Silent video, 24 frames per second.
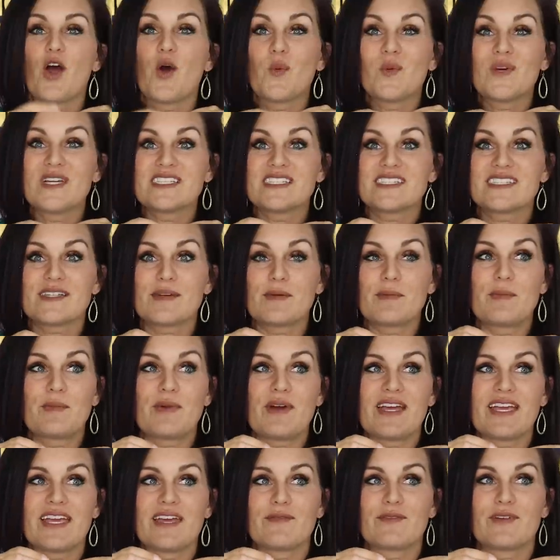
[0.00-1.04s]
always
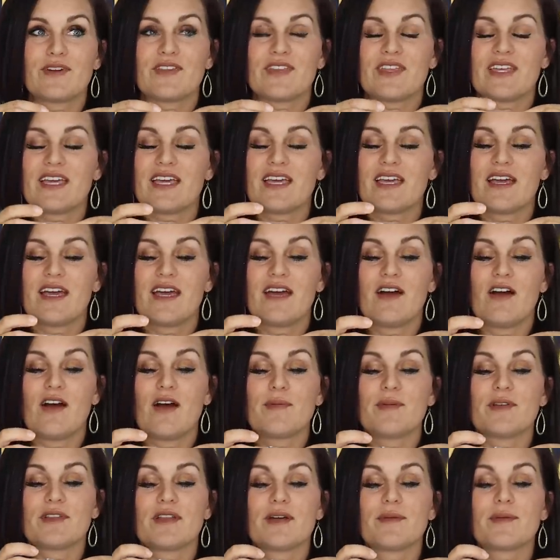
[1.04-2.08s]
buy everything at
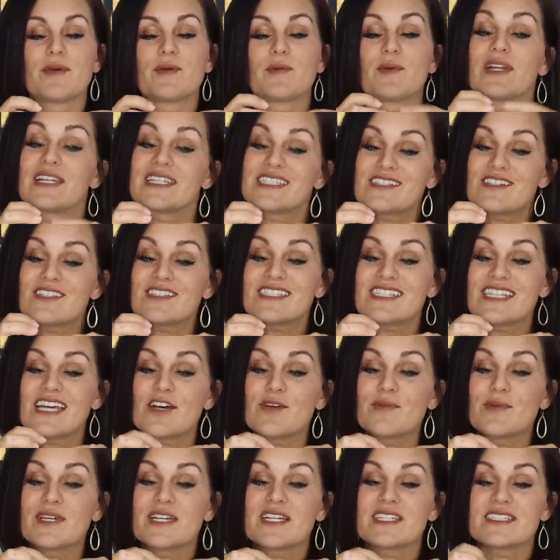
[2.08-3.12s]
Hobby Lobby when it's on
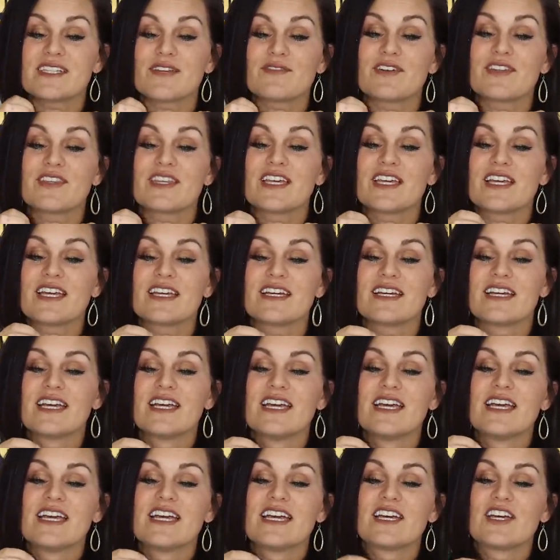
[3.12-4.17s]
sale because everything
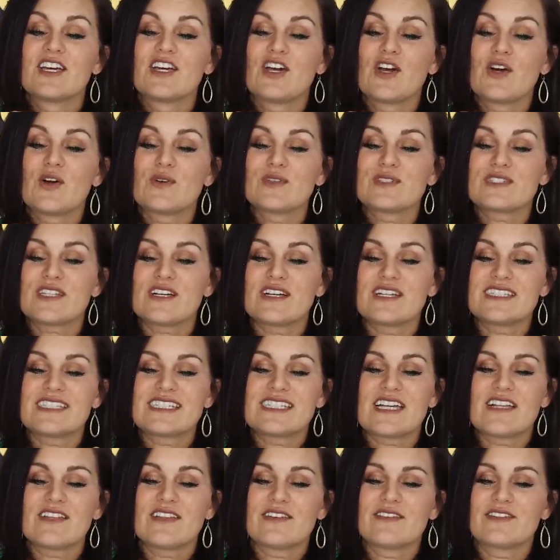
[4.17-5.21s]
goes on
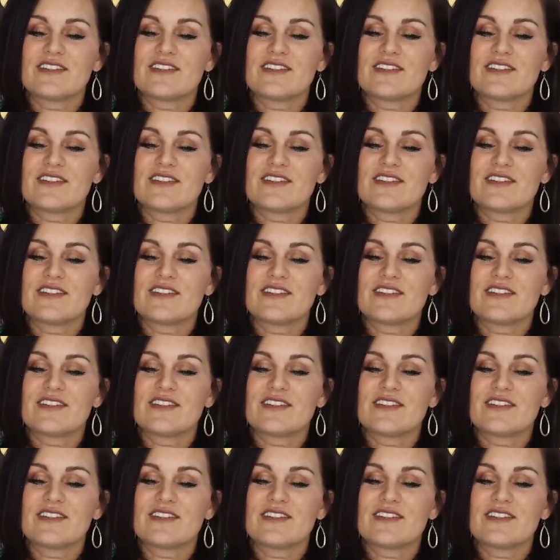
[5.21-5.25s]
sale